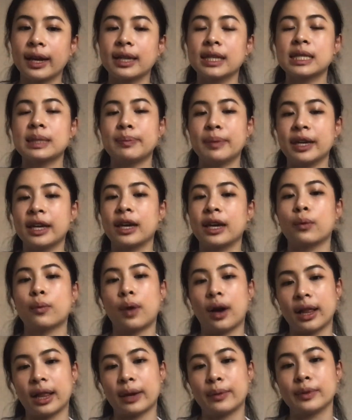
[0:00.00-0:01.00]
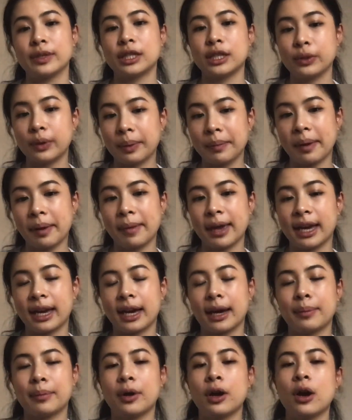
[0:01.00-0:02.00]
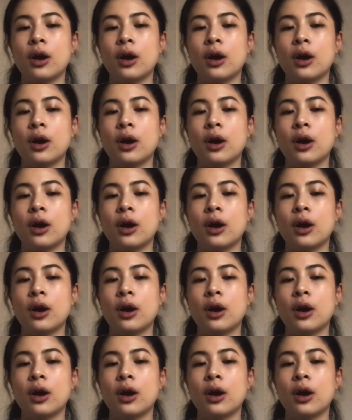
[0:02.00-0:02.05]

speaking while I was doing my makeup,